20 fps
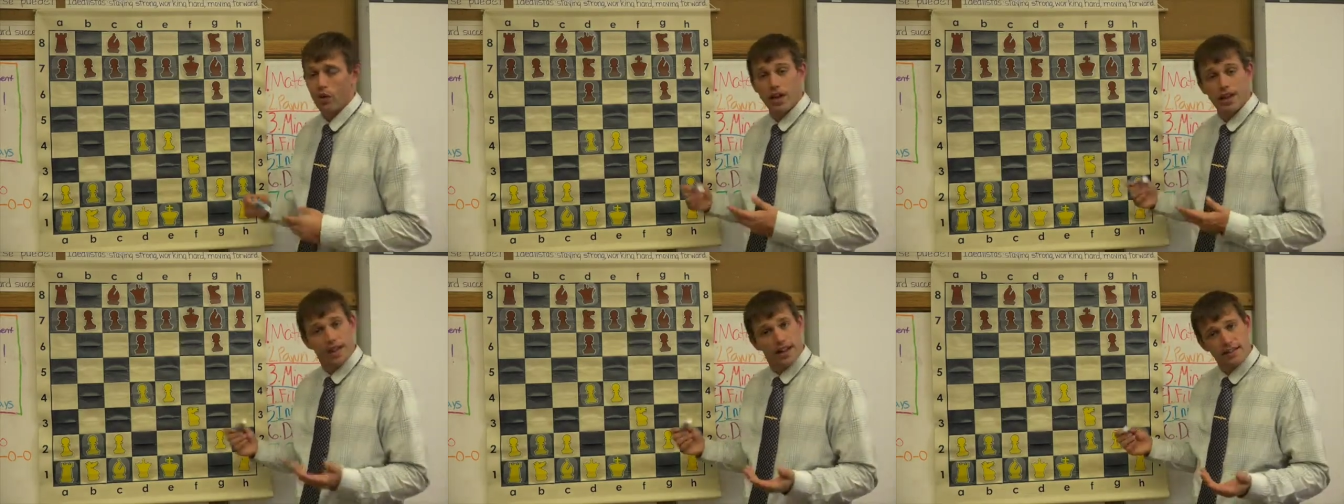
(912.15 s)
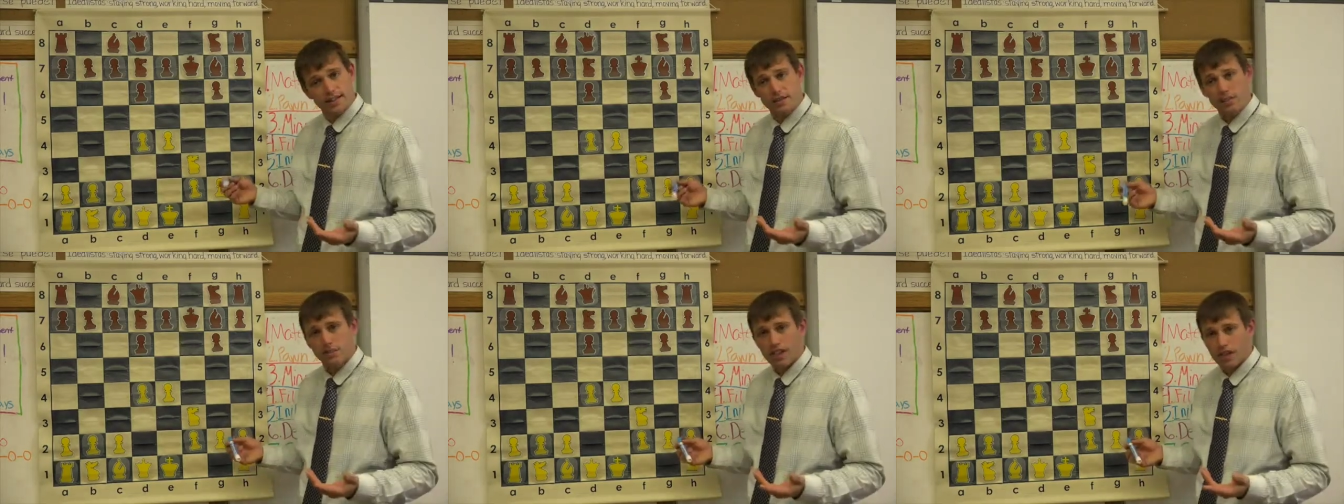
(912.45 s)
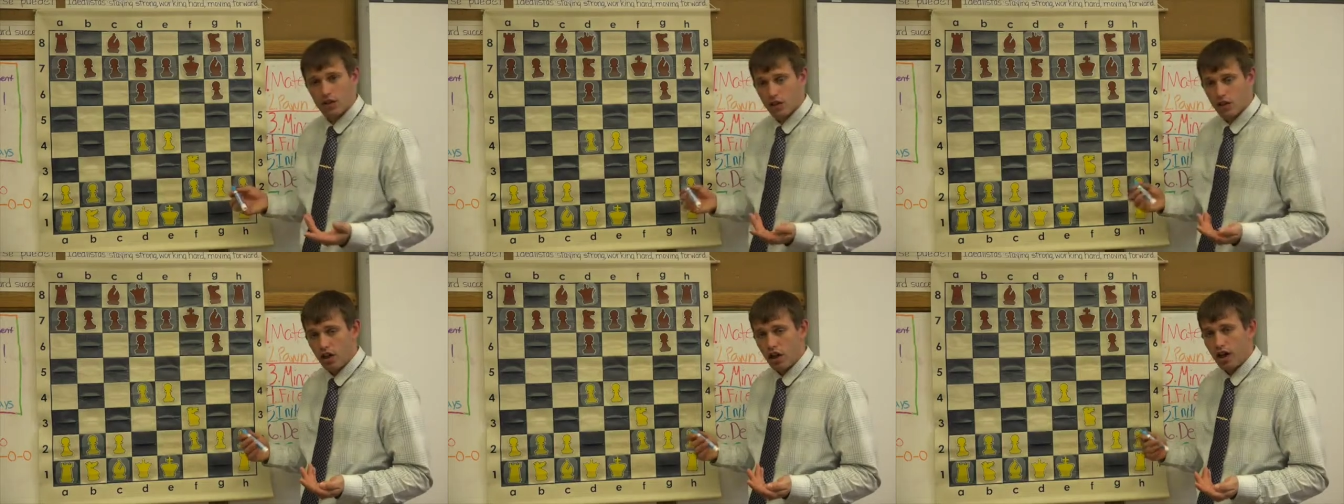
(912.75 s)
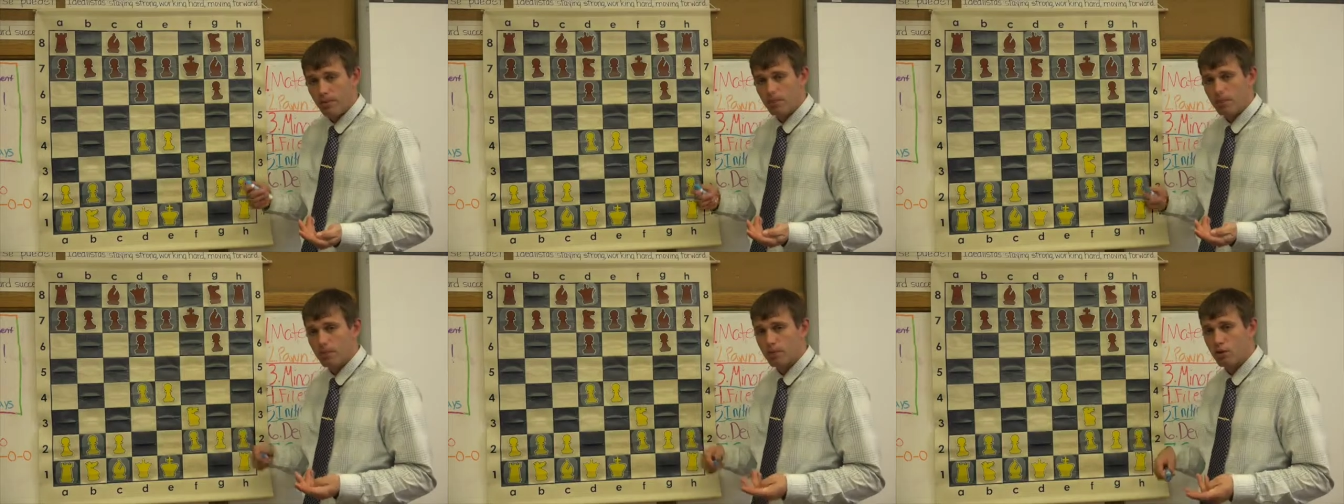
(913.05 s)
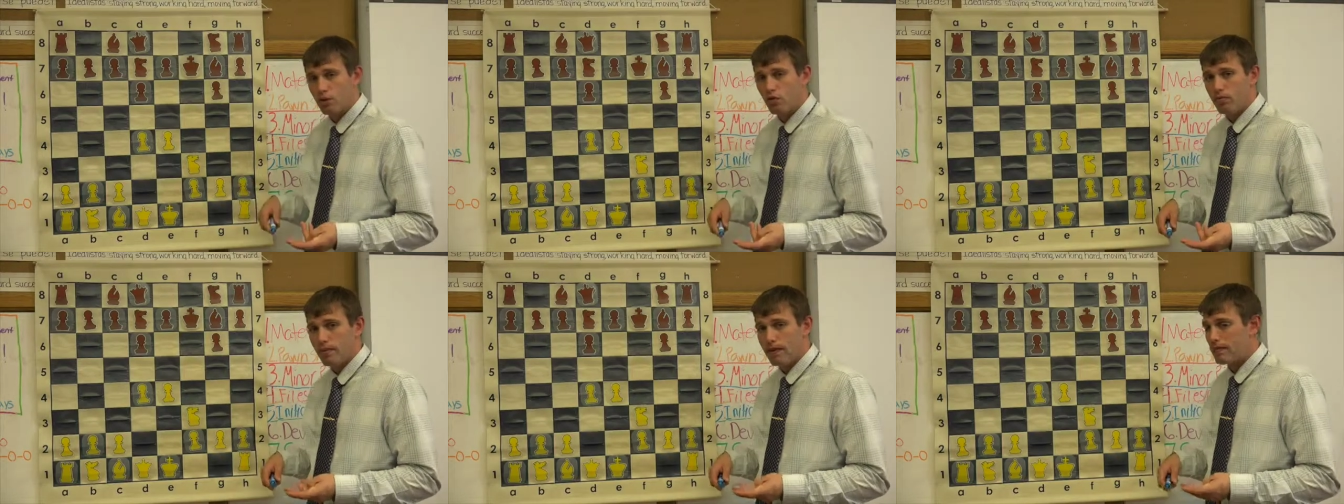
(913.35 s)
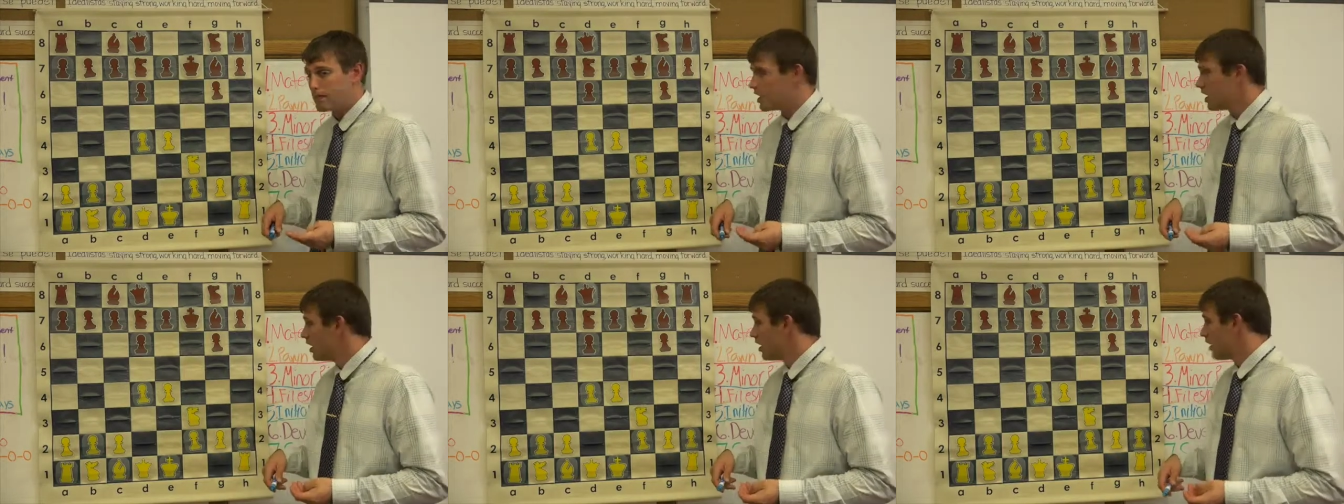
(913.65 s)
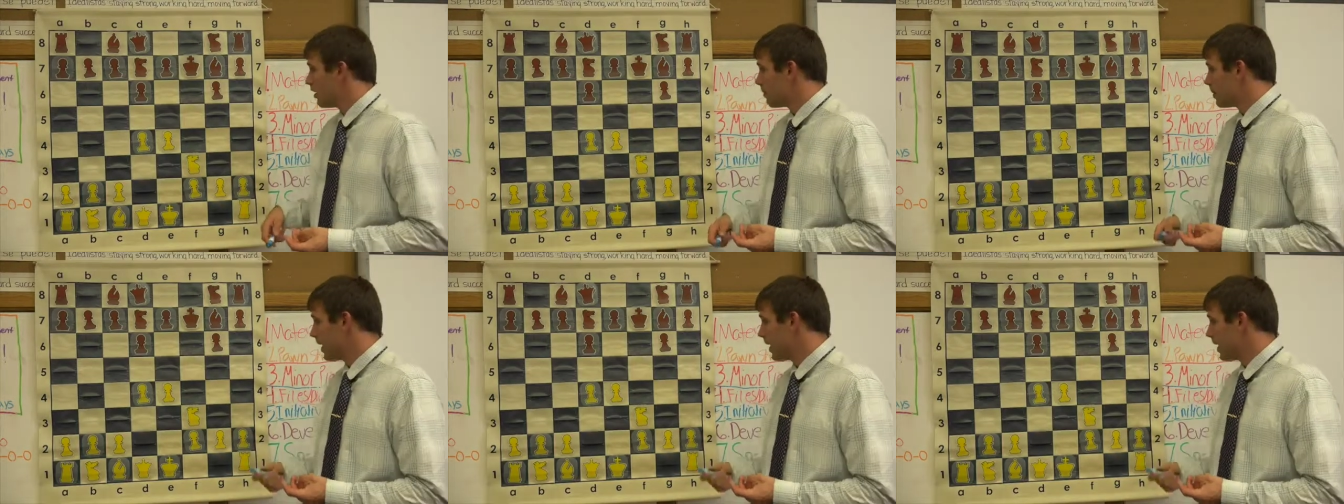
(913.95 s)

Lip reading: Okay, that seems like a lot per move maybe,